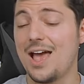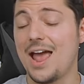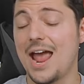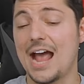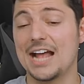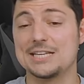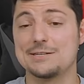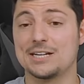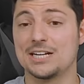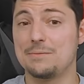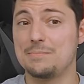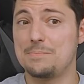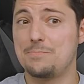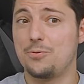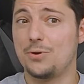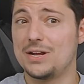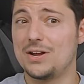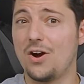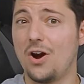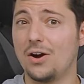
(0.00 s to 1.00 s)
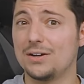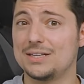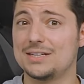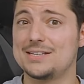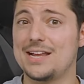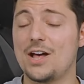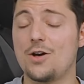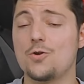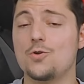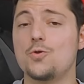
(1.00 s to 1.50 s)
It's going to be pretty hard to
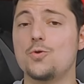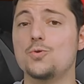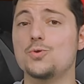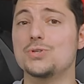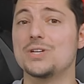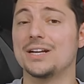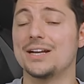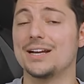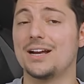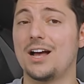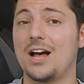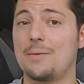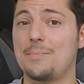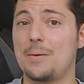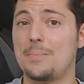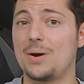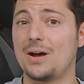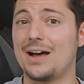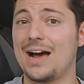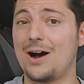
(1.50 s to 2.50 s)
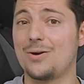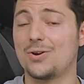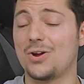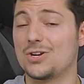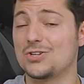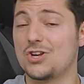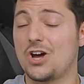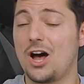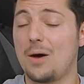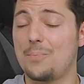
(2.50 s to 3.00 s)
tell who's going to come up out
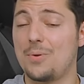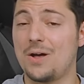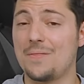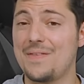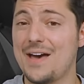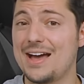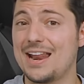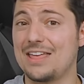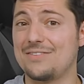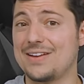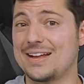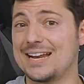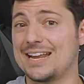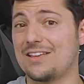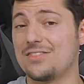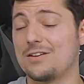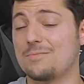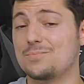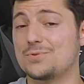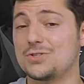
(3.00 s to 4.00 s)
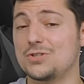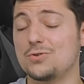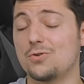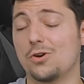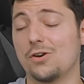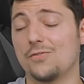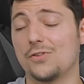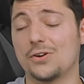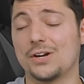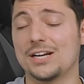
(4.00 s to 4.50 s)
on top on that, if any of them do,
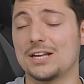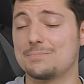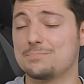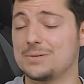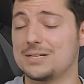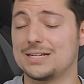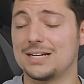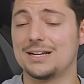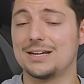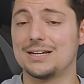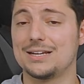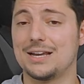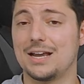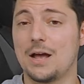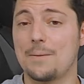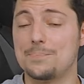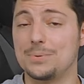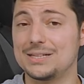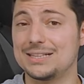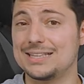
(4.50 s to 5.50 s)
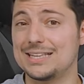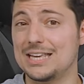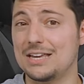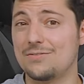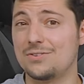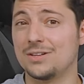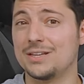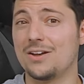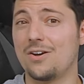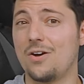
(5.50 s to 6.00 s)
or if they're going to split completely
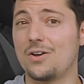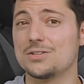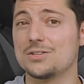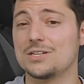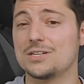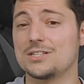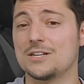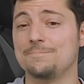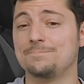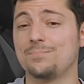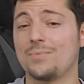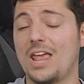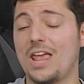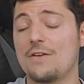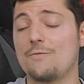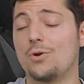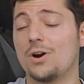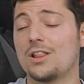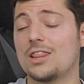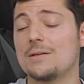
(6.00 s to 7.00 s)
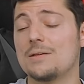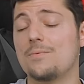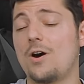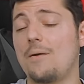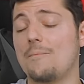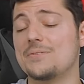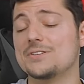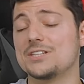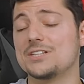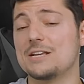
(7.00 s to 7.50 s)
evenly all season. If one of them
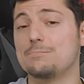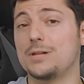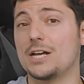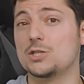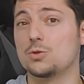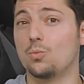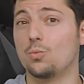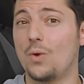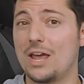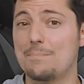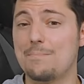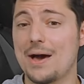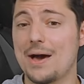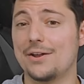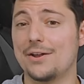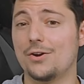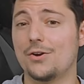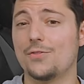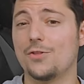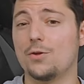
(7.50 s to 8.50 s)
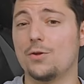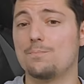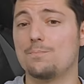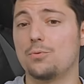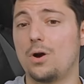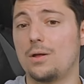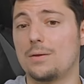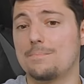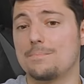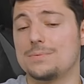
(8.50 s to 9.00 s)
obviously plays way better, they'll
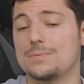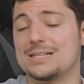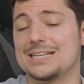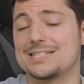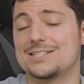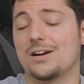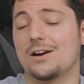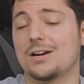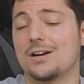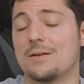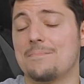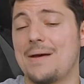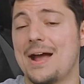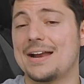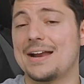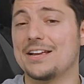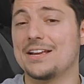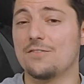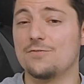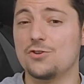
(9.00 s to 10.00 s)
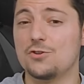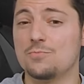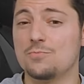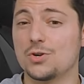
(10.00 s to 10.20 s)
probably start commanding a few